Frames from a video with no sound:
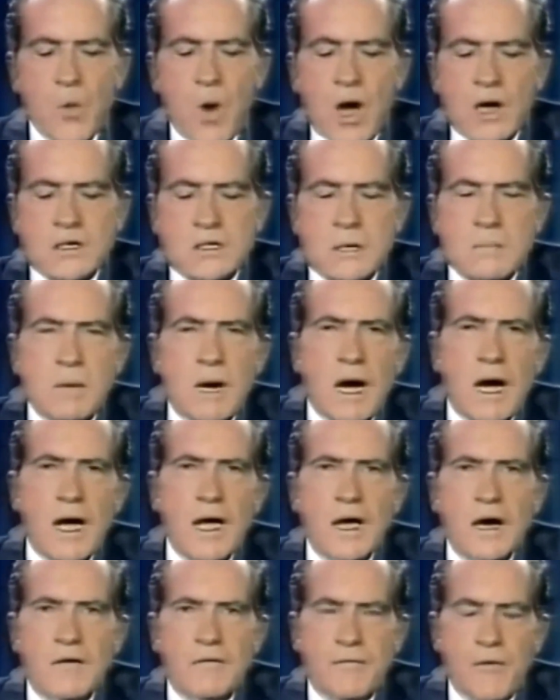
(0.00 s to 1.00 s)
If you want to
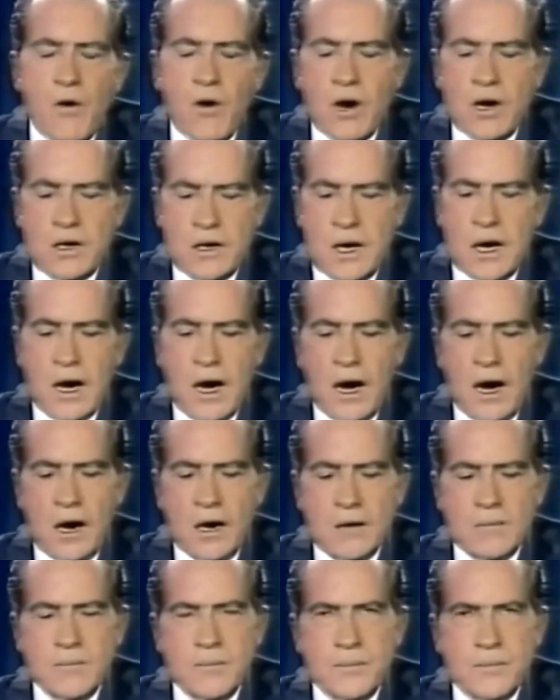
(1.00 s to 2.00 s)
buy a foreign
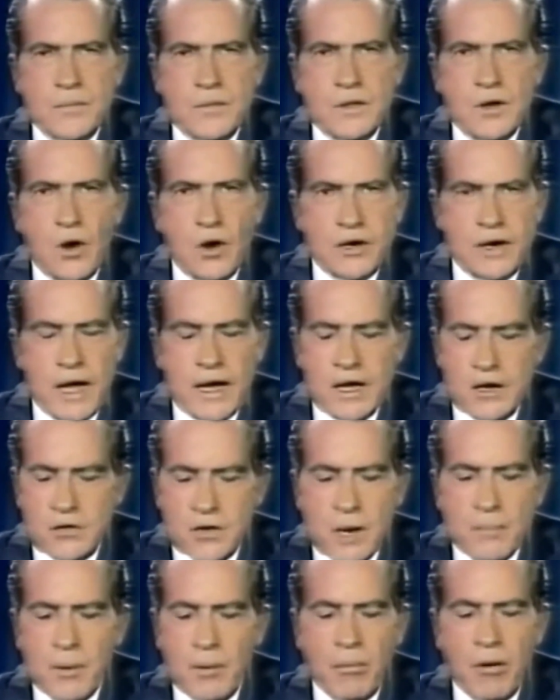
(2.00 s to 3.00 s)
car or
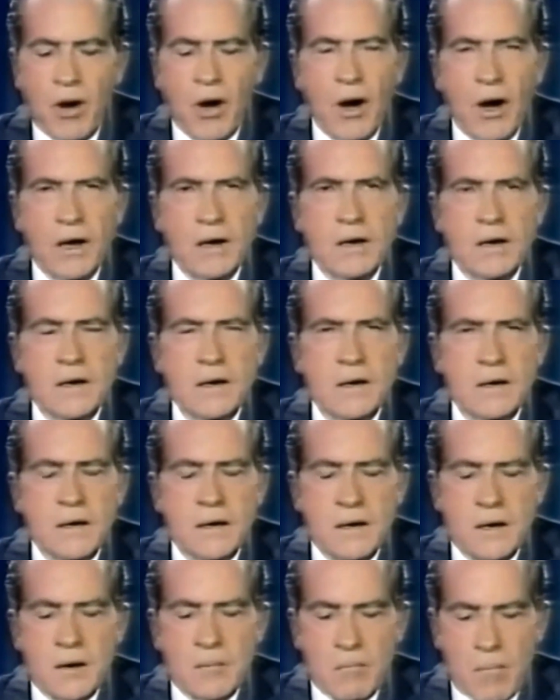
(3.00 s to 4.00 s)
take a trip abroad,
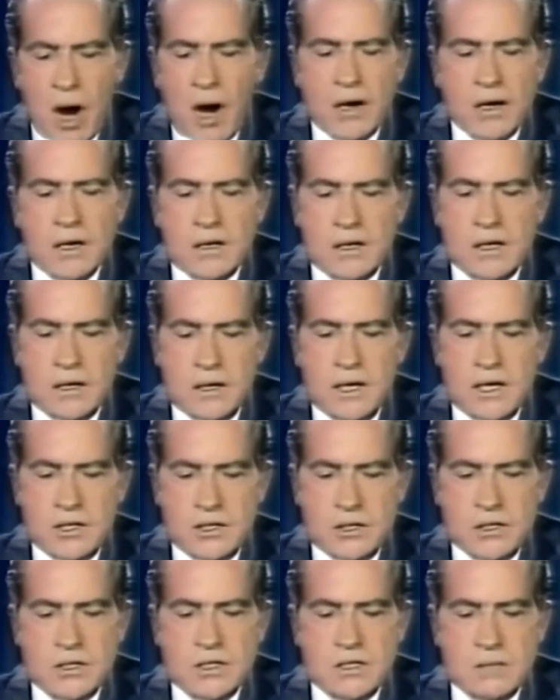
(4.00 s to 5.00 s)
market
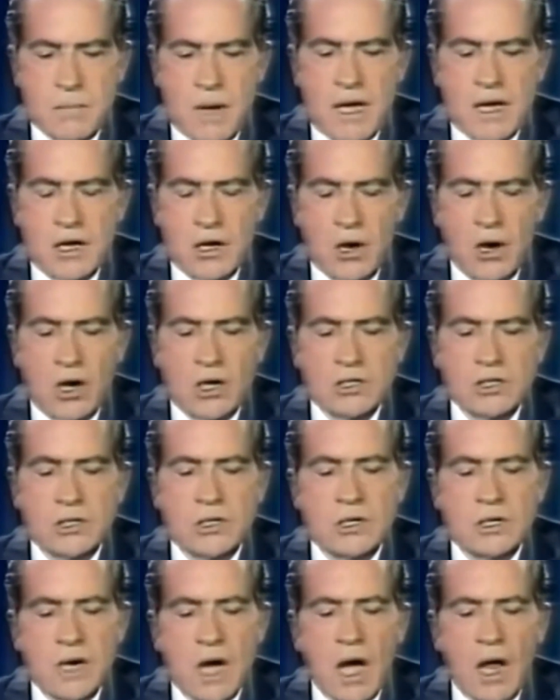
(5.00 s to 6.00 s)
conditions may
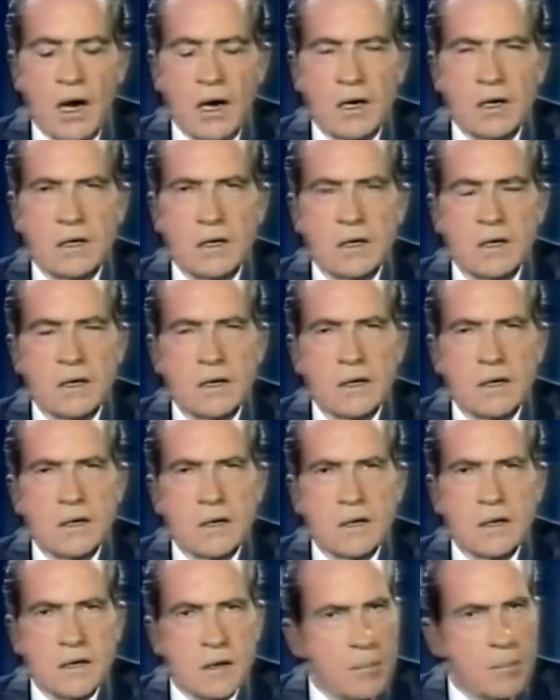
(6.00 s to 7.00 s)
cause your dollar
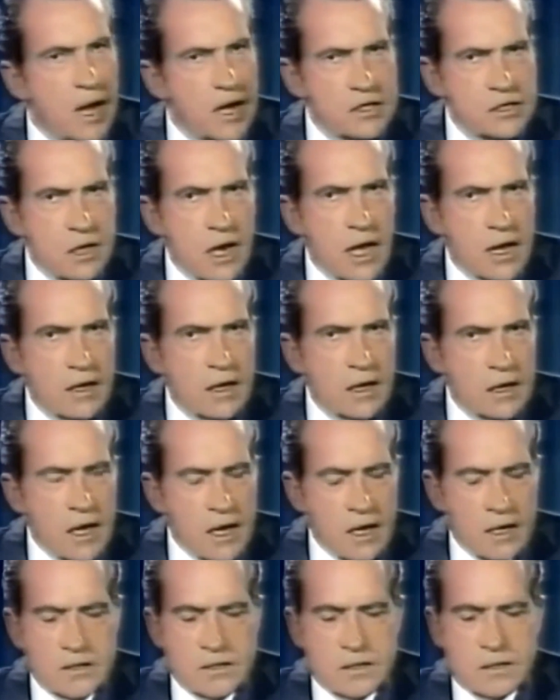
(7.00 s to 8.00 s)
to buy
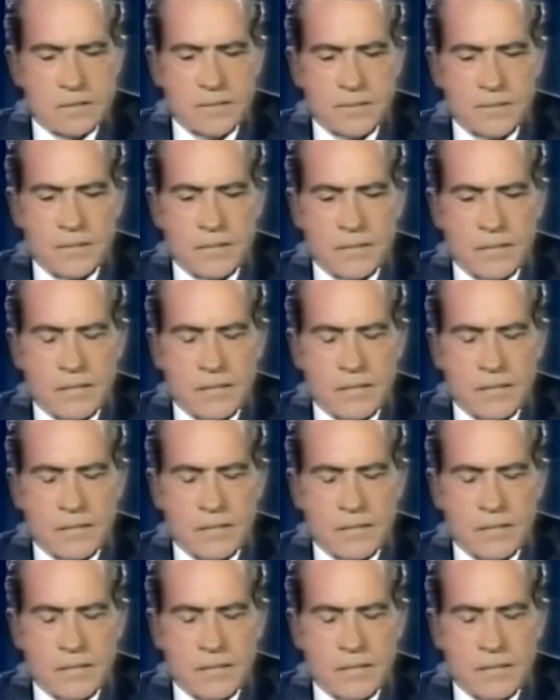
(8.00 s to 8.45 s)
slightly less.